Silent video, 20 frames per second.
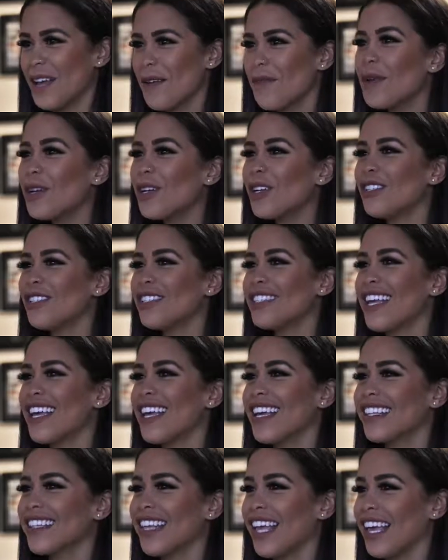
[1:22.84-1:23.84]
But you're
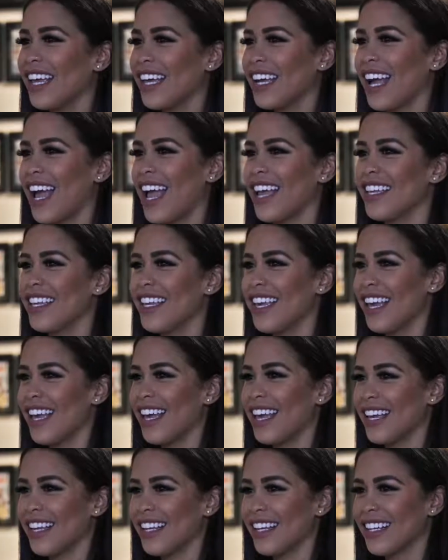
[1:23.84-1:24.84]
saying like I
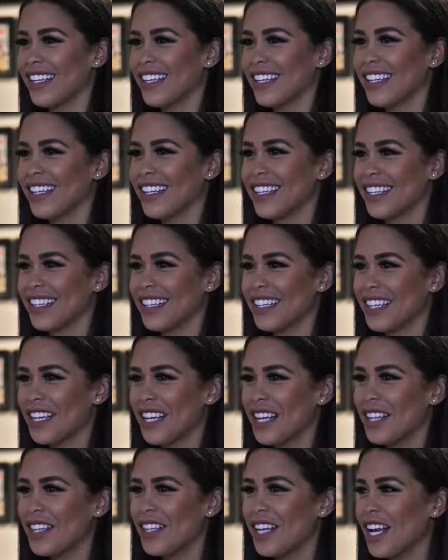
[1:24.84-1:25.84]
can't,
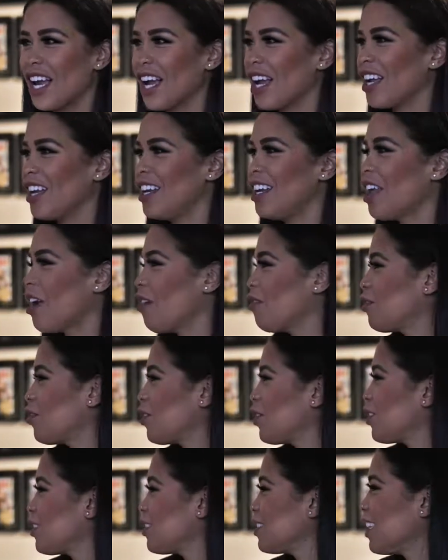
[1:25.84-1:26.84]
like I can
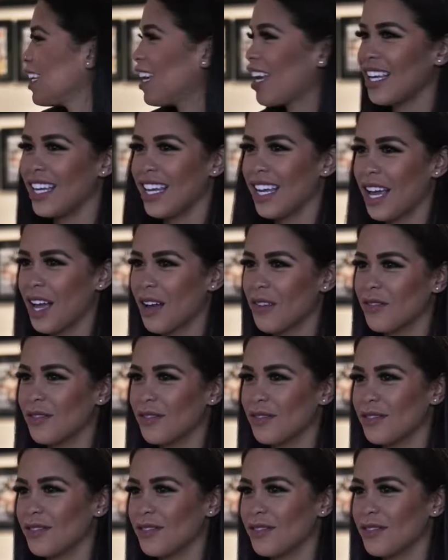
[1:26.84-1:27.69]
never, like I can't have.